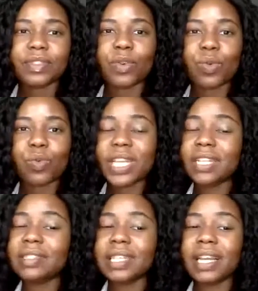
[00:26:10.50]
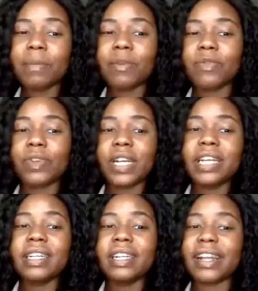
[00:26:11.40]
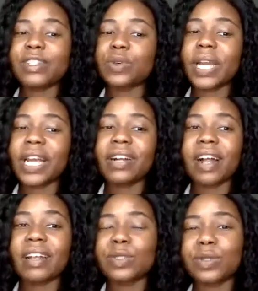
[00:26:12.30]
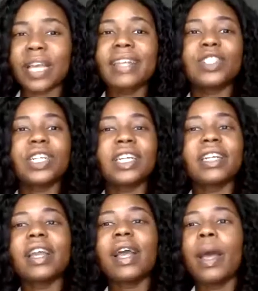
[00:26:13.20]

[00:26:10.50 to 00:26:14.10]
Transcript: we can set up a free natural hair consultation.